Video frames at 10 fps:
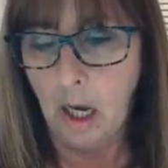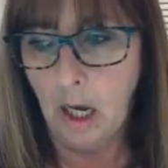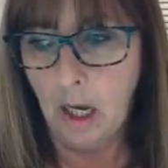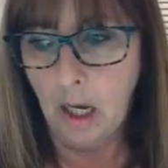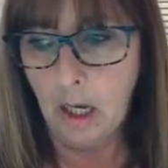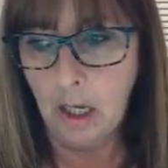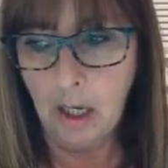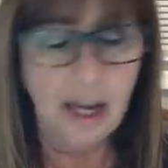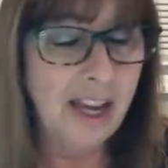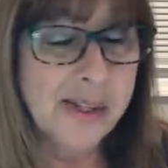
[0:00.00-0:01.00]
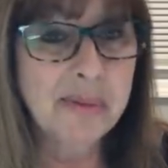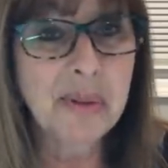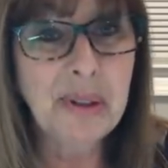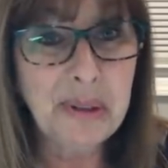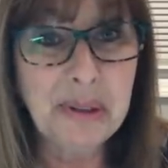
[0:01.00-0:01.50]
Uh, I have some
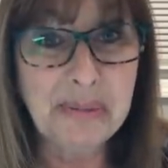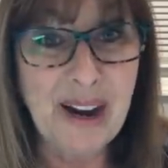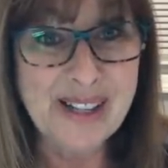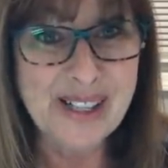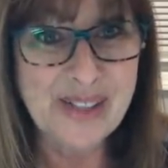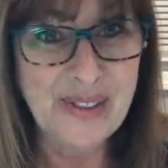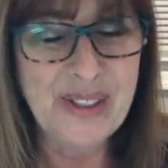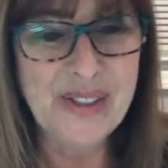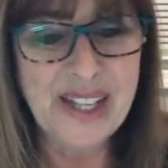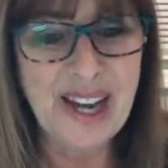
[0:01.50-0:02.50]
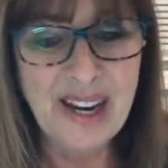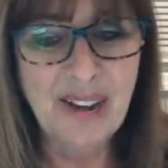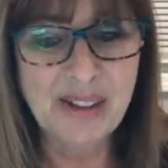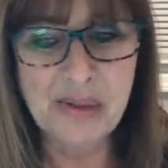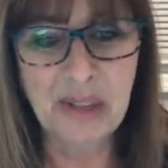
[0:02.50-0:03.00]
really cool projects for you tonight.
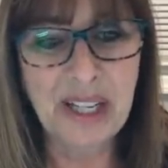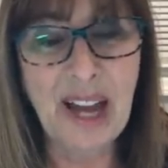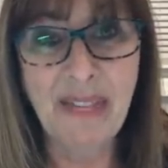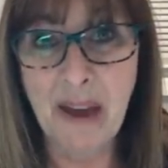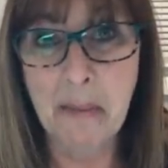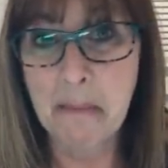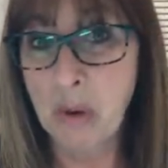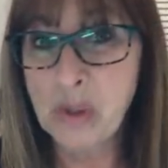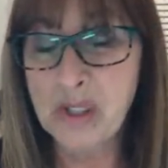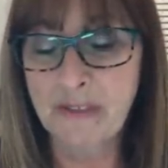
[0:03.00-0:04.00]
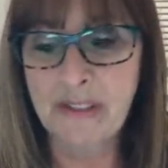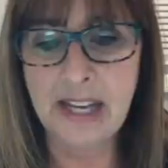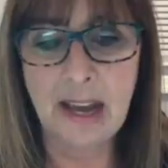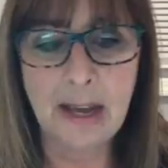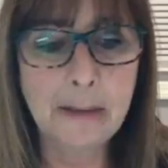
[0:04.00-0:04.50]
I was working on them most of the
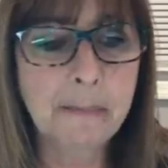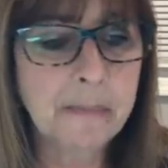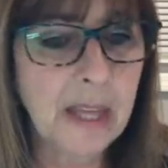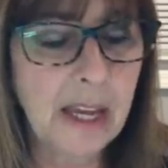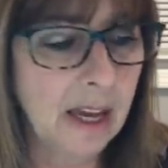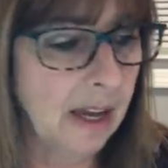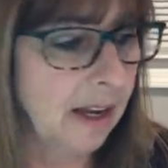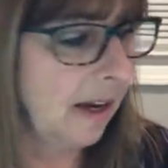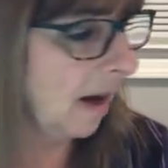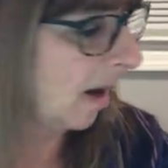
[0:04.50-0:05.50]
day, and